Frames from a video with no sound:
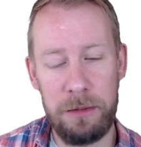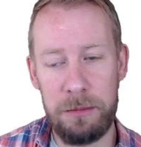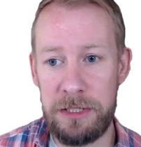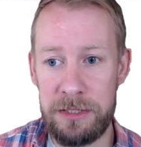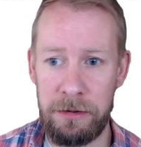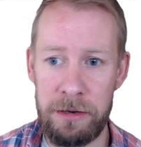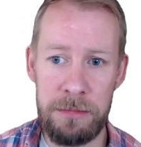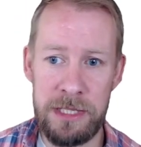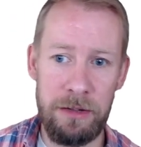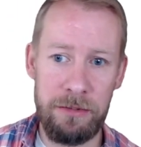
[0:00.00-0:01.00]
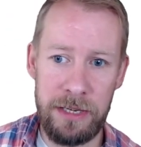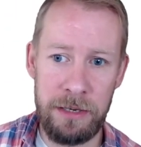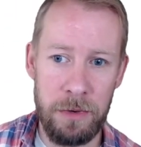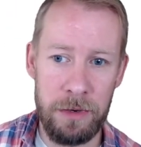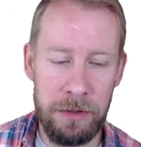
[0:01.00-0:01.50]
which is on himself and
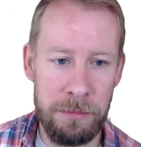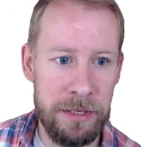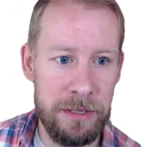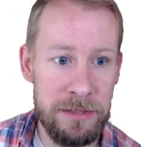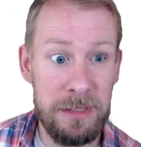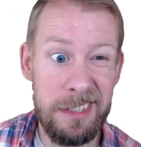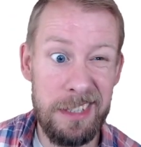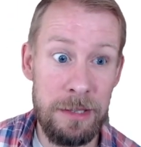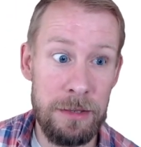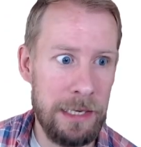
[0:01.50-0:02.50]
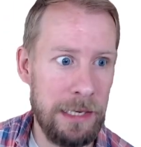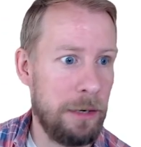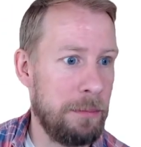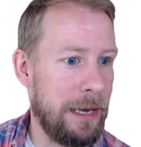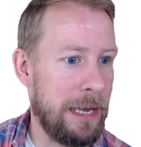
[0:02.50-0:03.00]
one other person, so a little
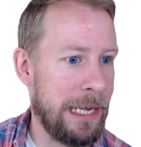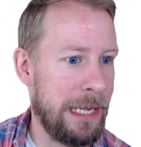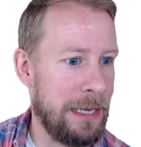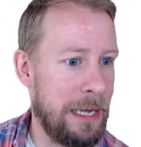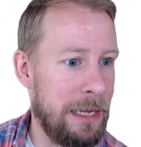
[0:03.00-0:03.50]
bit lacking there.